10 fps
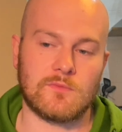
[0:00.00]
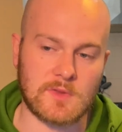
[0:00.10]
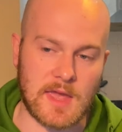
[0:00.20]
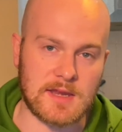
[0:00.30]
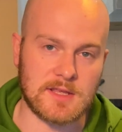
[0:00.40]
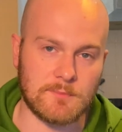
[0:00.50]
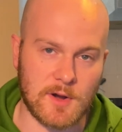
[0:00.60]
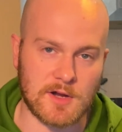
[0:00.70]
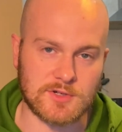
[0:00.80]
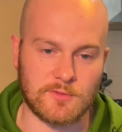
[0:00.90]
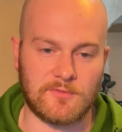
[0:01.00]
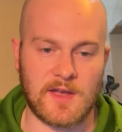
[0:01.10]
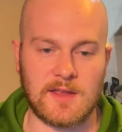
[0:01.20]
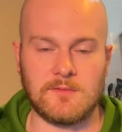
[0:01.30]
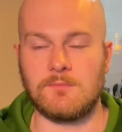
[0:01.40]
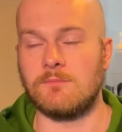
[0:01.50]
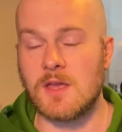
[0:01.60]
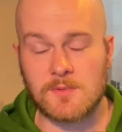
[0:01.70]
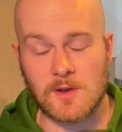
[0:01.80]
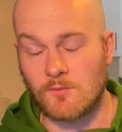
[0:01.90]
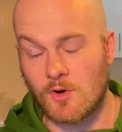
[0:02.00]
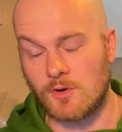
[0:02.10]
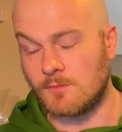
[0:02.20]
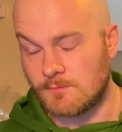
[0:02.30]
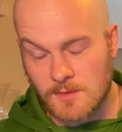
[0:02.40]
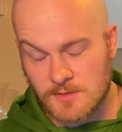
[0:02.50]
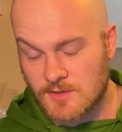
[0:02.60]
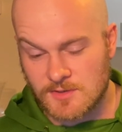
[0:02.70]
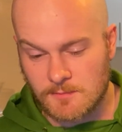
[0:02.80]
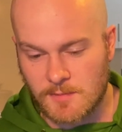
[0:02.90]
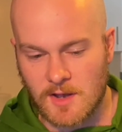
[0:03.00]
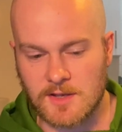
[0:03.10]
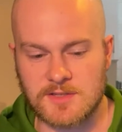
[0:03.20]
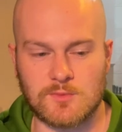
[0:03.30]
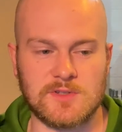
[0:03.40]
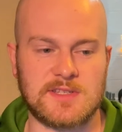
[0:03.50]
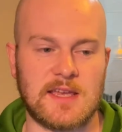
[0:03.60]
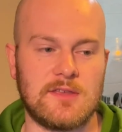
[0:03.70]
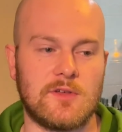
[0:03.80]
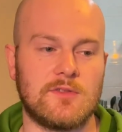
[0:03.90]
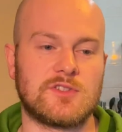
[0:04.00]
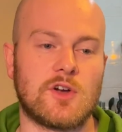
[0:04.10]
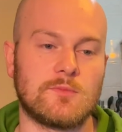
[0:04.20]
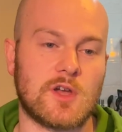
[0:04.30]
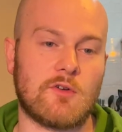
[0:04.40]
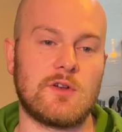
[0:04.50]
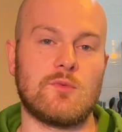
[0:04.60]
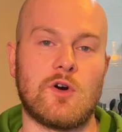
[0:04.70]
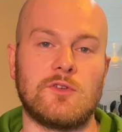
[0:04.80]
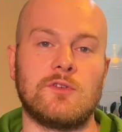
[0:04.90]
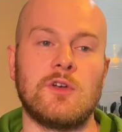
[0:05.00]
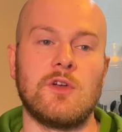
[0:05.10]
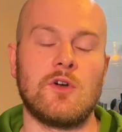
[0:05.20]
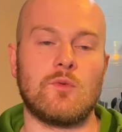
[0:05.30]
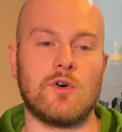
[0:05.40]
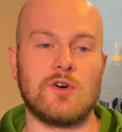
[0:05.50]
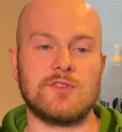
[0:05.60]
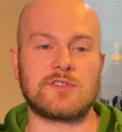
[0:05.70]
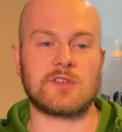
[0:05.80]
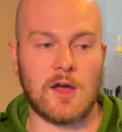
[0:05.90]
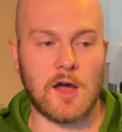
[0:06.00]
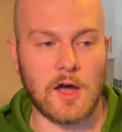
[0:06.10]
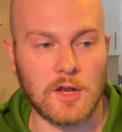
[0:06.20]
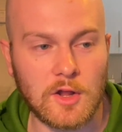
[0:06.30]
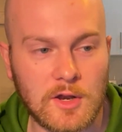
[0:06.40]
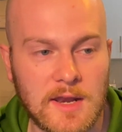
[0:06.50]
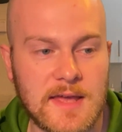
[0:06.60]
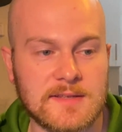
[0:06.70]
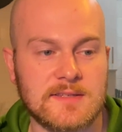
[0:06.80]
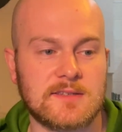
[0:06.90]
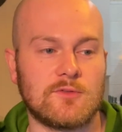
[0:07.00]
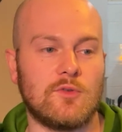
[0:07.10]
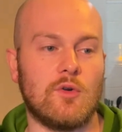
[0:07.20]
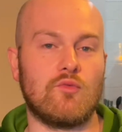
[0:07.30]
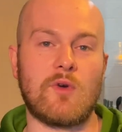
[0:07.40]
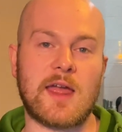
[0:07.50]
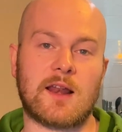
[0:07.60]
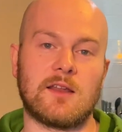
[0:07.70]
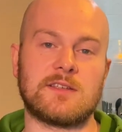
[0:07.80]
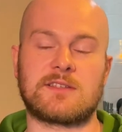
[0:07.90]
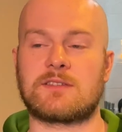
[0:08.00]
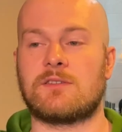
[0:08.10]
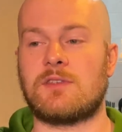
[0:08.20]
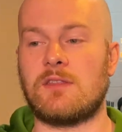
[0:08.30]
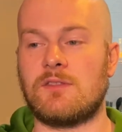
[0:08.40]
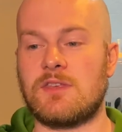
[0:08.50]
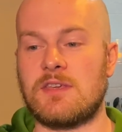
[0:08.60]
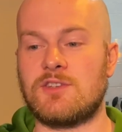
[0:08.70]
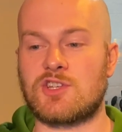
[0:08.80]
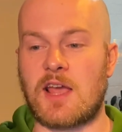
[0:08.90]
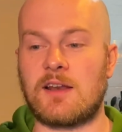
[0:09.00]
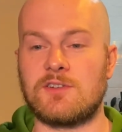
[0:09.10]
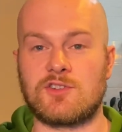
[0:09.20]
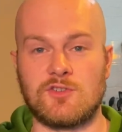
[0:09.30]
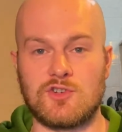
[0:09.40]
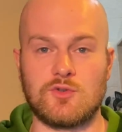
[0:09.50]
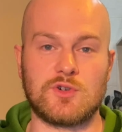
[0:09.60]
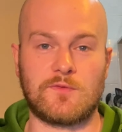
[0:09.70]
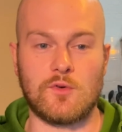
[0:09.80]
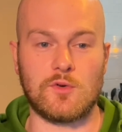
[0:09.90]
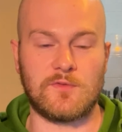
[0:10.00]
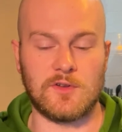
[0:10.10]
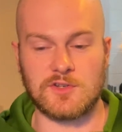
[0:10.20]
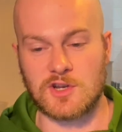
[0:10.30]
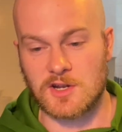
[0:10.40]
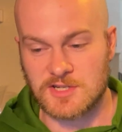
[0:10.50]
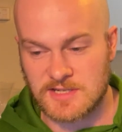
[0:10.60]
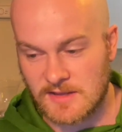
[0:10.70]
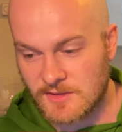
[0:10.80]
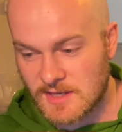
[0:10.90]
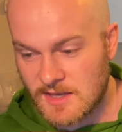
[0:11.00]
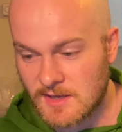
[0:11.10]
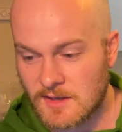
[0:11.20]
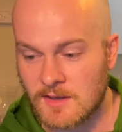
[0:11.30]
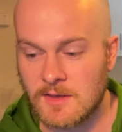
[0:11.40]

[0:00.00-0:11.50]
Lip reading: any impartial fan, maybe I'm wrong, maybe it's because I'm biased, would say that the Tom Curry one was a lot less reckless than the challenge on George Ford for charging down the kick.